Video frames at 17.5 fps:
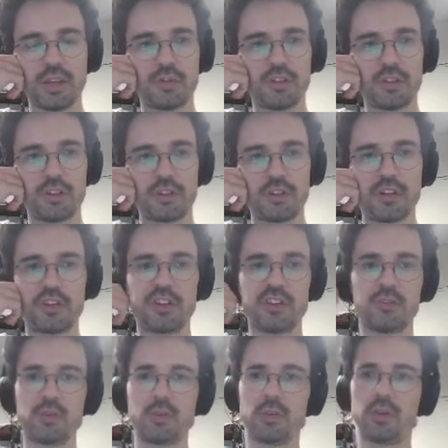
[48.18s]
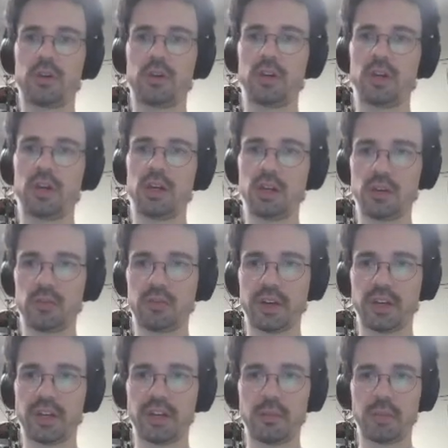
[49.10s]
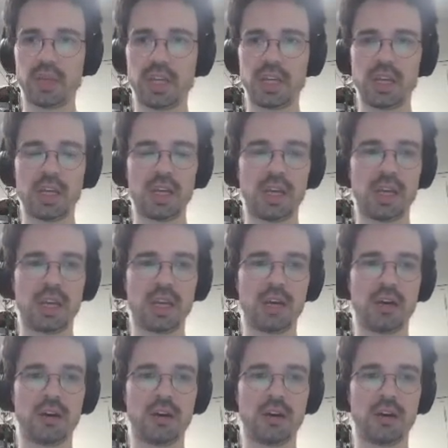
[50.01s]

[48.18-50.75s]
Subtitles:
situation as we were right at the beginning